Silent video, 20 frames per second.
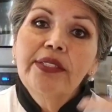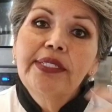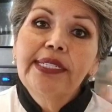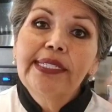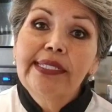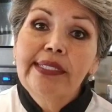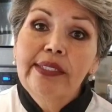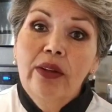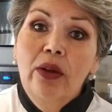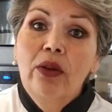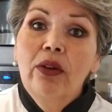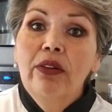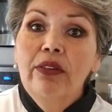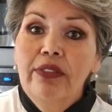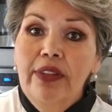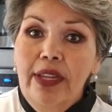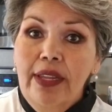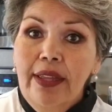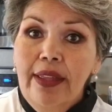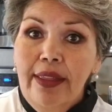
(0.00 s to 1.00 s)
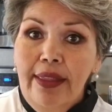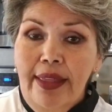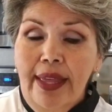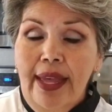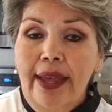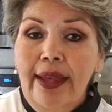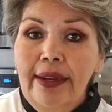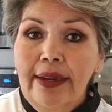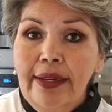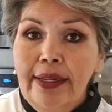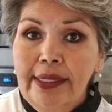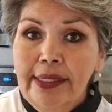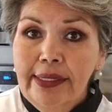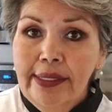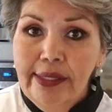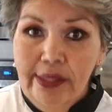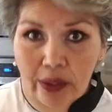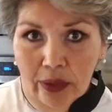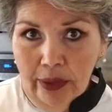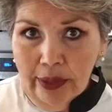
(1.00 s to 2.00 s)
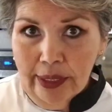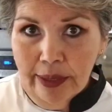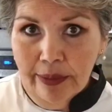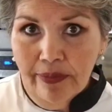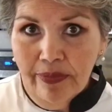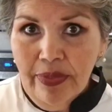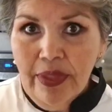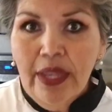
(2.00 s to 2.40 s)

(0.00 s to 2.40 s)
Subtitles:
dissolve that salt.